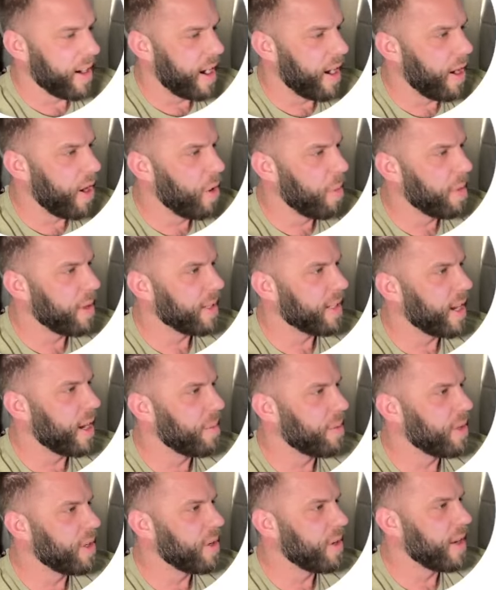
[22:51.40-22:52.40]
I hope this
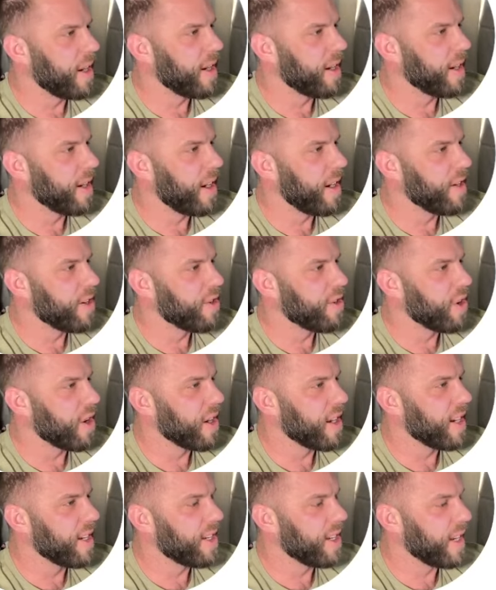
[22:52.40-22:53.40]
helps you in your, in your
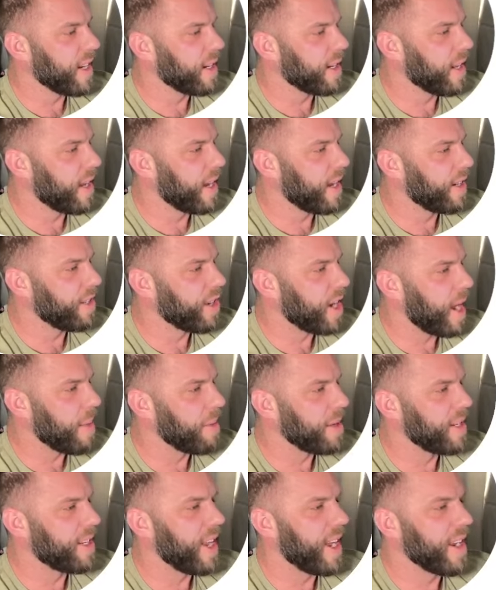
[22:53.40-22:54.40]
journey to get a, a job
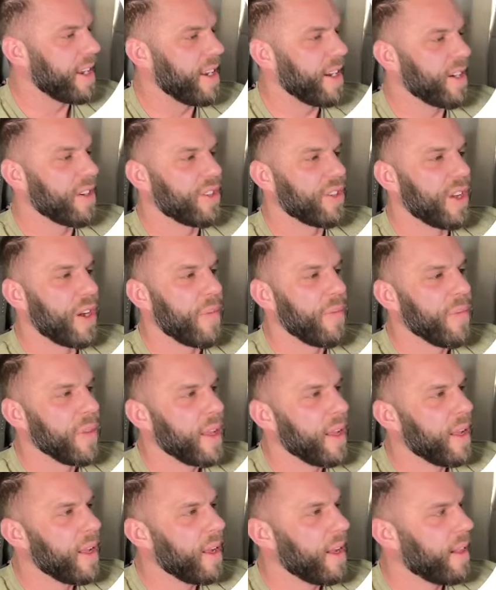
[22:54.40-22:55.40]
in tech here. So
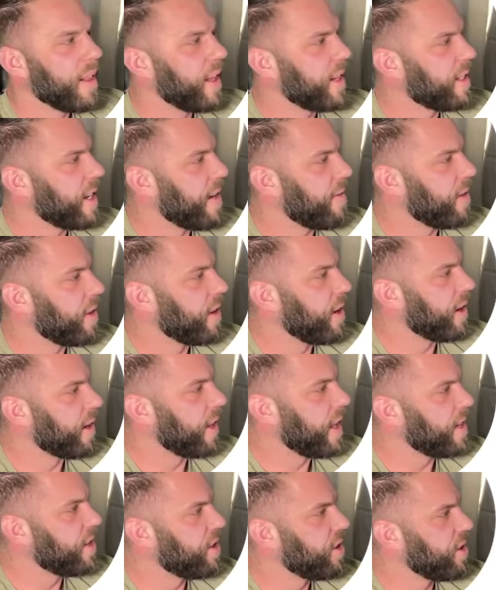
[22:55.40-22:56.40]
let's have a look.
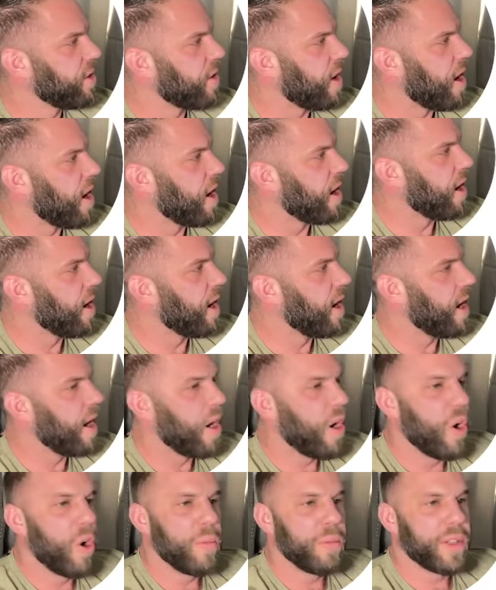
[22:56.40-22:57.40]
Let's do our uh,
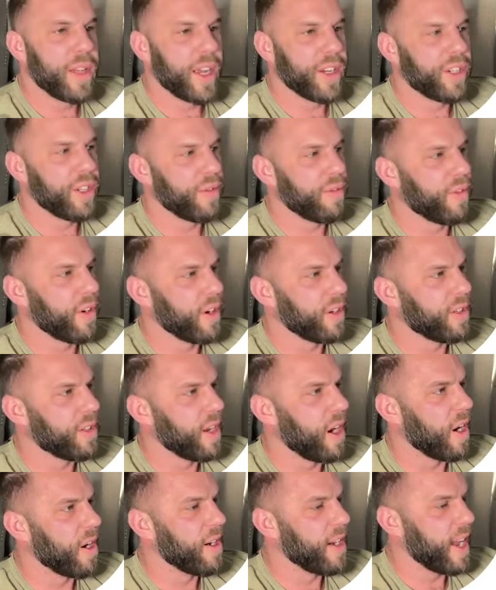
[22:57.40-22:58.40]
home section first
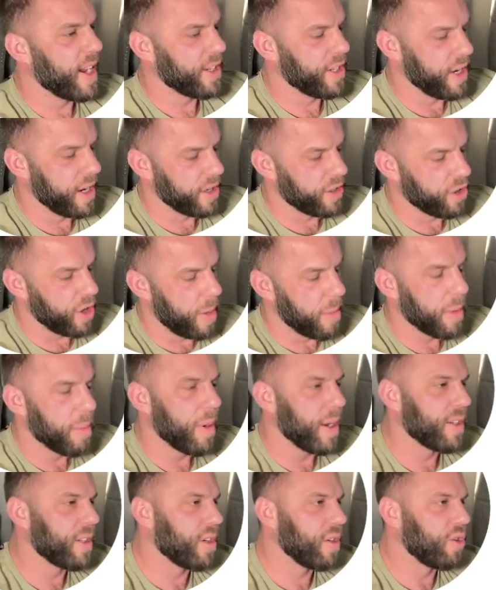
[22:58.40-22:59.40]
or next here. So I'm going to
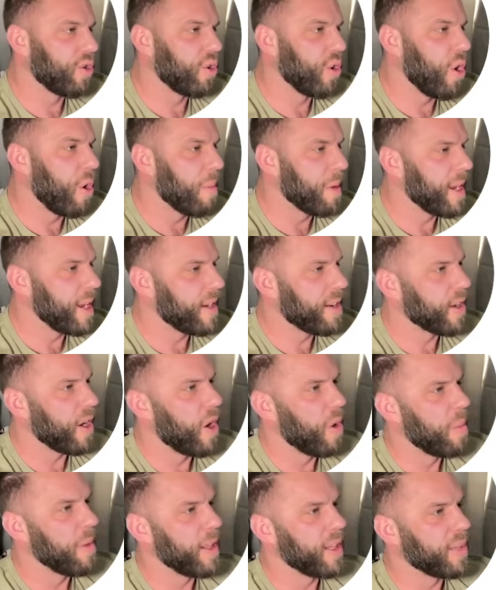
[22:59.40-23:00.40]
press Control B to
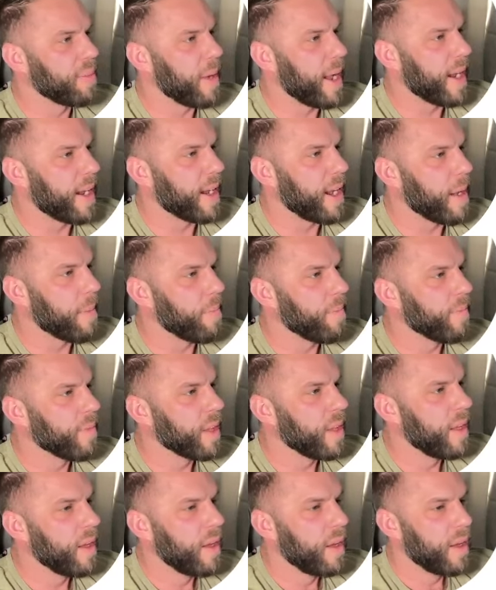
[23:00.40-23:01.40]
open this back up.
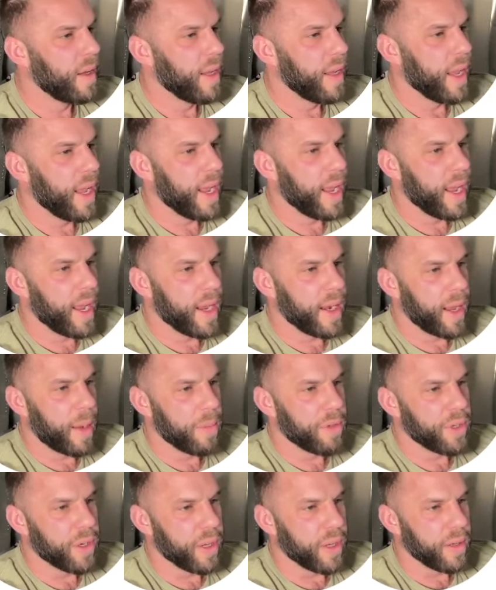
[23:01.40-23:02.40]
And I'm
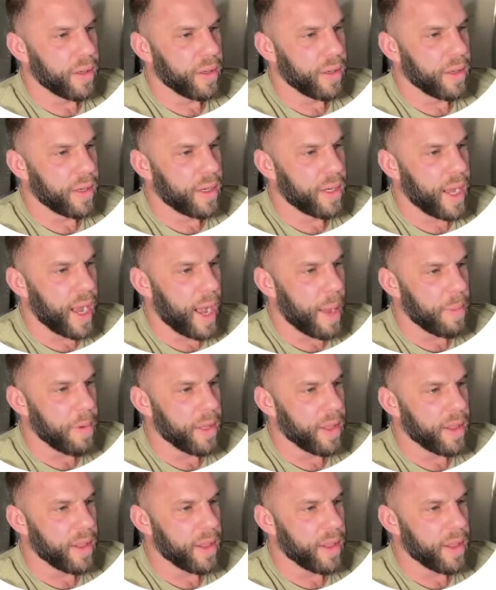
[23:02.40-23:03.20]
just going to copy